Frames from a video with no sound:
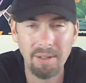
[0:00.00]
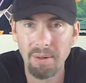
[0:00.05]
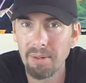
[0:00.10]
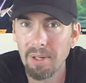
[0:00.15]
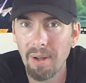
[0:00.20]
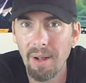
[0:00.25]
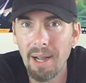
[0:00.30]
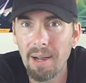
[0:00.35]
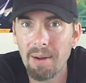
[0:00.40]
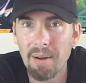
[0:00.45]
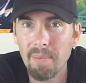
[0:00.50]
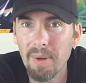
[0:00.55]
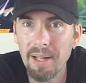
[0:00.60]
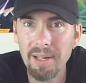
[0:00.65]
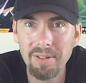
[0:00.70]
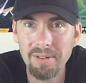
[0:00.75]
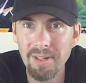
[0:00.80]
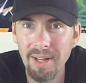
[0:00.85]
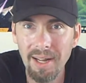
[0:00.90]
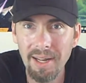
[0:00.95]
know how I
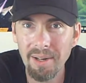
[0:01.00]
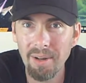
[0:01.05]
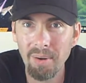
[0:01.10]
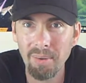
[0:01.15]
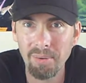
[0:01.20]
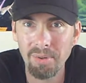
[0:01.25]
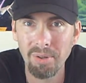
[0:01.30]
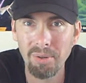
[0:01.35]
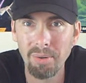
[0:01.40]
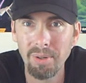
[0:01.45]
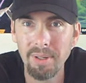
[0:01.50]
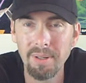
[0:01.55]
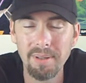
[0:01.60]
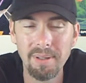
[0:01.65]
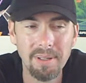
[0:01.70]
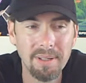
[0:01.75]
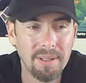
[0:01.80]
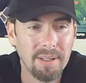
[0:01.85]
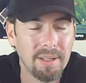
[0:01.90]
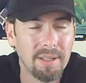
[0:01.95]
managed to hang on to it
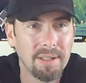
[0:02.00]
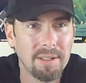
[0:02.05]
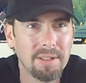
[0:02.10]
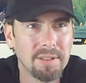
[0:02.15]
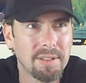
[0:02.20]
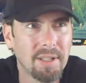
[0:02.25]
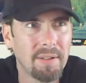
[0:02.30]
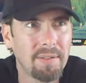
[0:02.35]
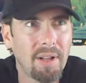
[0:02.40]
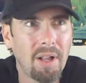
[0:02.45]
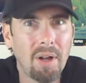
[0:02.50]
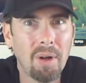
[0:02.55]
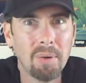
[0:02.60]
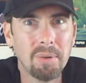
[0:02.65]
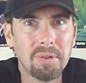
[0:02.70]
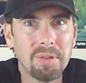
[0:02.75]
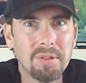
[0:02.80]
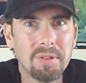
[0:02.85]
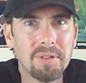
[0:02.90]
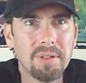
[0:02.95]
because I lost